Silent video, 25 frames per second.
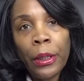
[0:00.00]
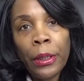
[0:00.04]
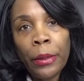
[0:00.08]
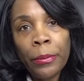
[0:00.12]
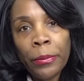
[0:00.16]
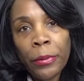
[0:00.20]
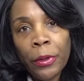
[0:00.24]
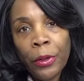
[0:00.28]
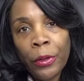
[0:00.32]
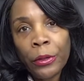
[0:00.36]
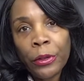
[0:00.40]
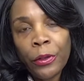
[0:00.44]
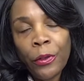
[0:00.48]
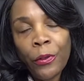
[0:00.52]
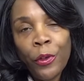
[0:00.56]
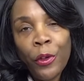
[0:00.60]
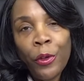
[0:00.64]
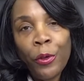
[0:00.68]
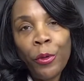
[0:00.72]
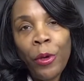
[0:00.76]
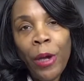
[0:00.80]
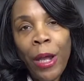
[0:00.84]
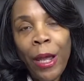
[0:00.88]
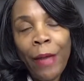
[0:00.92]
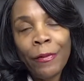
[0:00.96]
Those of you
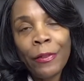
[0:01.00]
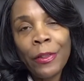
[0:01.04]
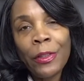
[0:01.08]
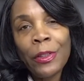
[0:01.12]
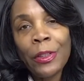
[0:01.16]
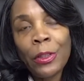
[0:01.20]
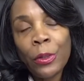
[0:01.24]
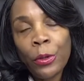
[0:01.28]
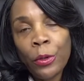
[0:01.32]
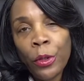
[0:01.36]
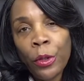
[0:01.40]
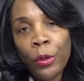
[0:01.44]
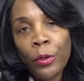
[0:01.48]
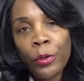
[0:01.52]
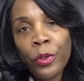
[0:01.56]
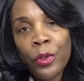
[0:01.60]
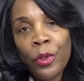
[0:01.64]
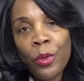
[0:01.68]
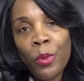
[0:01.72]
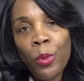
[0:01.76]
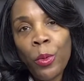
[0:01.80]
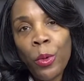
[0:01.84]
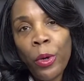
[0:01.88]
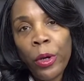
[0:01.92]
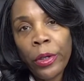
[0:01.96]
who have to still go to
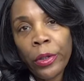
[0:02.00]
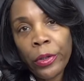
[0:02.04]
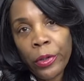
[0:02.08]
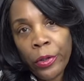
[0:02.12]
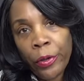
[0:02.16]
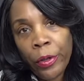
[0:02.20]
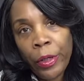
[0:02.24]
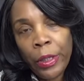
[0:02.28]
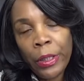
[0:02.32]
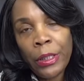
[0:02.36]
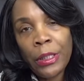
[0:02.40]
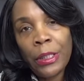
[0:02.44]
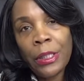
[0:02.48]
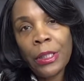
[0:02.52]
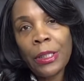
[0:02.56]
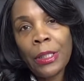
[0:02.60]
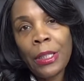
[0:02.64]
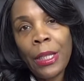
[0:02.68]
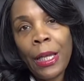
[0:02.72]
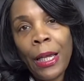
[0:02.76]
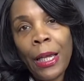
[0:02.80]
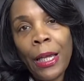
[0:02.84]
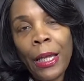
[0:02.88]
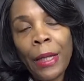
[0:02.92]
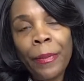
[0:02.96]
work during this
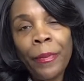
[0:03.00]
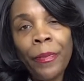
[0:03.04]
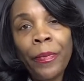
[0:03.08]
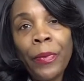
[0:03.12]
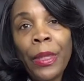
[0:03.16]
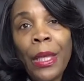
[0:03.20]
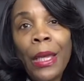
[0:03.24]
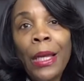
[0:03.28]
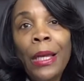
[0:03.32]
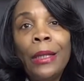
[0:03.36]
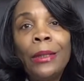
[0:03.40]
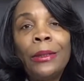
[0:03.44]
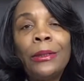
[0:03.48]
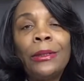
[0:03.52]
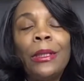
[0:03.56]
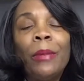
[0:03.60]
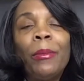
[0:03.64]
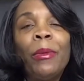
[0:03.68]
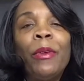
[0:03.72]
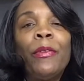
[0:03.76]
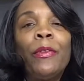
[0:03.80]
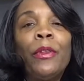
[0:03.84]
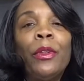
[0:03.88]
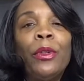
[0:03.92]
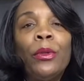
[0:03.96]
time, some
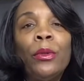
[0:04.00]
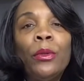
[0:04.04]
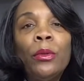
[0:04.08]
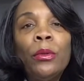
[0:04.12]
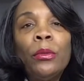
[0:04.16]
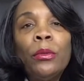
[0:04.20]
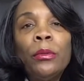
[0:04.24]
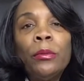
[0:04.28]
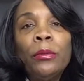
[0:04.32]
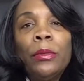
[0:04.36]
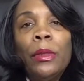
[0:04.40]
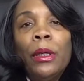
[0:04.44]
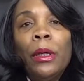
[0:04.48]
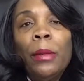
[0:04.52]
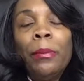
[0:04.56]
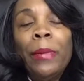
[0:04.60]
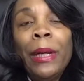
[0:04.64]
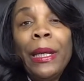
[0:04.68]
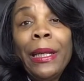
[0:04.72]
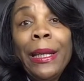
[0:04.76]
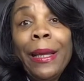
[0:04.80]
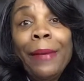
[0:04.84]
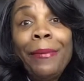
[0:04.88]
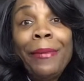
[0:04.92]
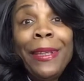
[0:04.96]
of you may
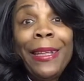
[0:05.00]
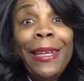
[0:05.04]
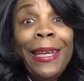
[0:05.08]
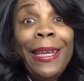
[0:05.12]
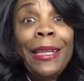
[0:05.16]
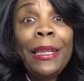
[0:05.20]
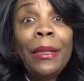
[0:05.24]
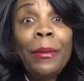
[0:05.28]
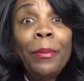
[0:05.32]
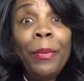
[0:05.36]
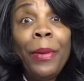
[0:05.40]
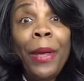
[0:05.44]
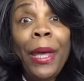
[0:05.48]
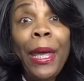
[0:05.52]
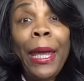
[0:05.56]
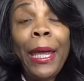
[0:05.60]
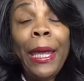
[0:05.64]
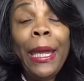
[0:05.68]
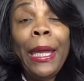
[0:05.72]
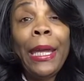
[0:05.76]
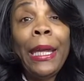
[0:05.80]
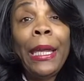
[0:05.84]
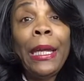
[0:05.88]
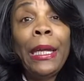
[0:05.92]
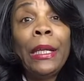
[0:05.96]
not be getting
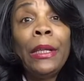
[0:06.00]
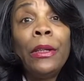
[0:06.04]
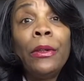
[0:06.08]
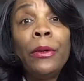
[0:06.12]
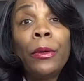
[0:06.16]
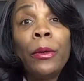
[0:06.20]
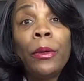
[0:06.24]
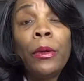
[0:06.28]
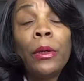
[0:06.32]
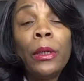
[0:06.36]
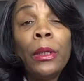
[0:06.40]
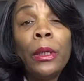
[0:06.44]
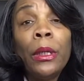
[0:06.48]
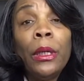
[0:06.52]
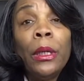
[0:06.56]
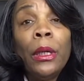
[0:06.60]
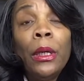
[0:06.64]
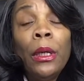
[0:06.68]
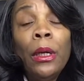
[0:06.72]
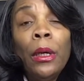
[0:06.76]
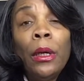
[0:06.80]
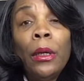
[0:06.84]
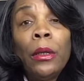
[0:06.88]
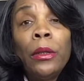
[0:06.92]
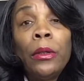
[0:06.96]
paid or
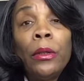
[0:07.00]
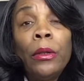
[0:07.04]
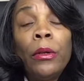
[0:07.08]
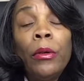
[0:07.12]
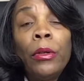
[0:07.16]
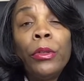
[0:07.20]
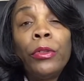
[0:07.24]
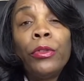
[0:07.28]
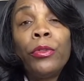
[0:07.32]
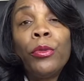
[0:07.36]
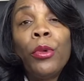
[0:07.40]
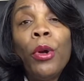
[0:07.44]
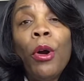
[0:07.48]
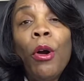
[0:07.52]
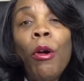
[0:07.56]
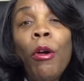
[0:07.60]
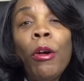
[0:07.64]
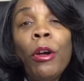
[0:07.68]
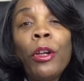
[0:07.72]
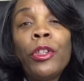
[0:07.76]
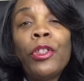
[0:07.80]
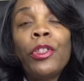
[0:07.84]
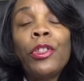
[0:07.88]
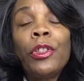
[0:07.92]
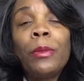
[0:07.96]
you're going through
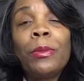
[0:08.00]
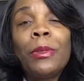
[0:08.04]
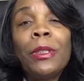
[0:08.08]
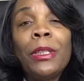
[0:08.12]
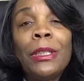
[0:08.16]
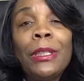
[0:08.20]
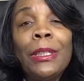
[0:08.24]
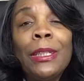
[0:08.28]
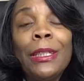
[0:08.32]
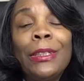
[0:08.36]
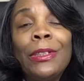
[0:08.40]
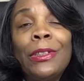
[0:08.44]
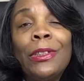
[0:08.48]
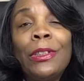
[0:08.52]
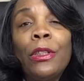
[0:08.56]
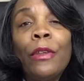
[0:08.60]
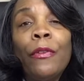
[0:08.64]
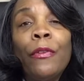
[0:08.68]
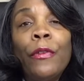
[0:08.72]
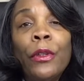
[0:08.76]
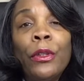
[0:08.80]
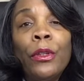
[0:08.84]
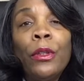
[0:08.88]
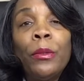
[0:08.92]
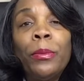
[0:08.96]
hardships. It's
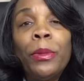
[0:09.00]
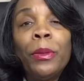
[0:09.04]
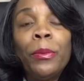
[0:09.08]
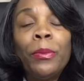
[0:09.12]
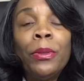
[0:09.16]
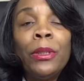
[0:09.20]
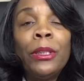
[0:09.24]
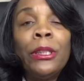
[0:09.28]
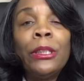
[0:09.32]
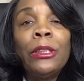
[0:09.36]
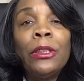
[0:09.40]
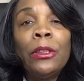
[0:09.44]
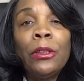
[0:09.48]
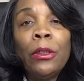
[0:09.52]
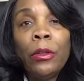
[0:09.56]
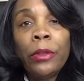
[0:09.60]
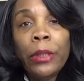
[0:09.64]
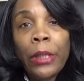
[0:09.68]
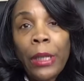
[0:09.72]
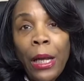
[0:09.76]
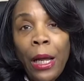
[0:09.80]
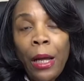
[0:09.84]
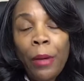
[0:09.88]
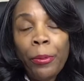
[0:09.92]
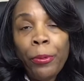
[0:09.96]
difficult, but please know
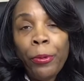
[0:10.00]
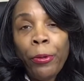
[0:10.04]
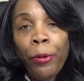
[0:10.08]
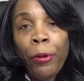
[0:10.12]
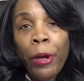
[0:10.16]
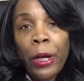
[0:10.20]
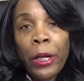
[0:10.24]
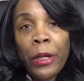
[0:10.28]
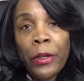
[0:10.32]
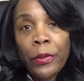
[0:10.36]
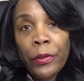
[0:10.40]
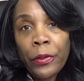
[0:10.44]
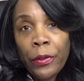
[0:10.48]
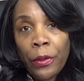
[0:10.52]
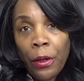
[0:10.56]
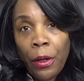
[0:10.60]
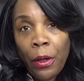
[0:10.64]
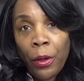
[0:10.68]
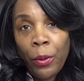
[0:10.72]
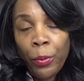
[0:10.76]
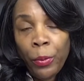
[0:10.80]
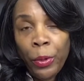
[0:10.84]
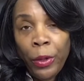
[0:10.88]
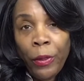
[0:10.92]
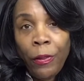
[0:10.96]
that our prayers are
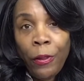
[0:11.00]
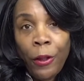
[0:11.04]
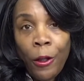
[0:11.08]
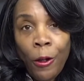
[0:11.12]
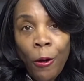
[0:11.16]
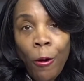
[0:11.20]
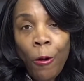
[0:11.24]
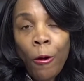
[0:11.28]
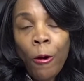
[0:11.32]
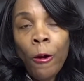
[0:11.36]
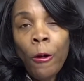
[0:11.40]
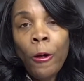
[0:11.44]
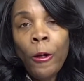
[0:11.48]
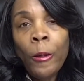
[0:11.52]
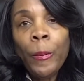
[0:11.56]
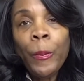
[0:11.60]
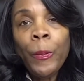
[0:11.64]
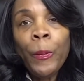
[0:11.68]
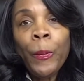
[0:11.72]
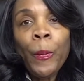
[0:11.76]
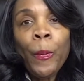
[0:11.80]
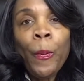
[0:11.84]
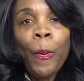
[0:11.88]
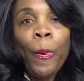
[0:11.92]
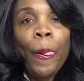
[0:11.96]
with you all.
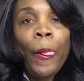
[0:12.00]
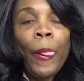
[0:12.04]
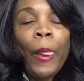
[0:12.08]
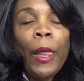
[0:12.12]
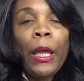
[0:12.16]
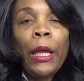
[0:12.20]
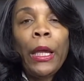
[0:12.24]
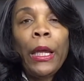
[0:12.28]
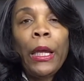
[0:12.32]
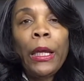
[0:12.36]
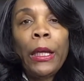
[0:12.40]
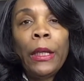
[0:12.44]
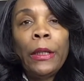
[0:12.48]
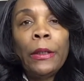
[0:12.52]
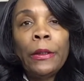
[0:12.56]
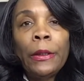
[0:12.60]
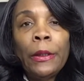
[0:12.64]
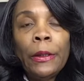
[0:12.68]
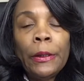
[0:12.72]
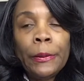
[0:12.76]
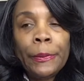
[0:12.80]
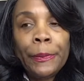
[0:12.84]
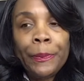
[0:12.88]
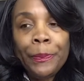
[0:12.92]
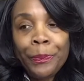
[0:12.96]

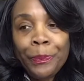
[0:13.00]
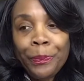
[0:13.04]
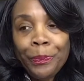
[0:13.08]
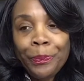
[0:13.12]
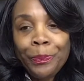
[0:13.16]
And